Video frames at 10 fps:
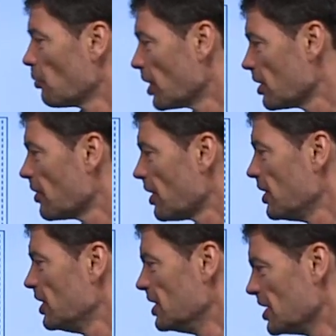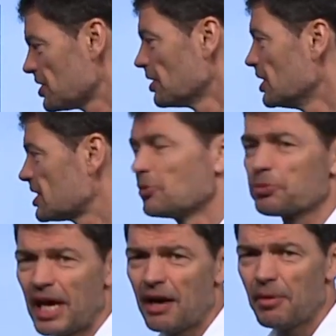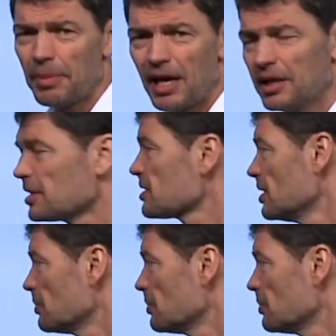Well, initially, since we have a balance,